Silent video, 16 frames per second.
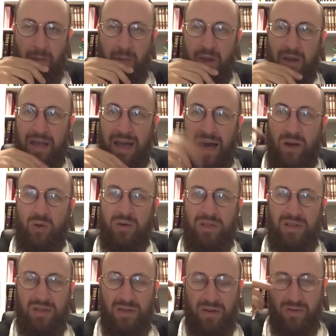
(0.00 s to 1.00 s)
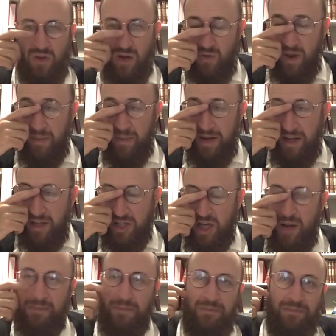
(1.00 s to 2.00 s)
categories of Tov Rabbeinu
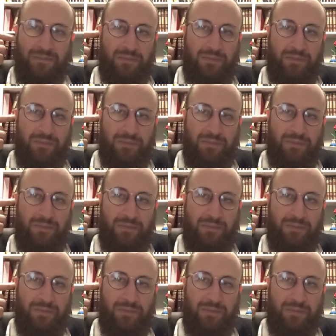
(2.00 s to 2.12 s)
Hashem.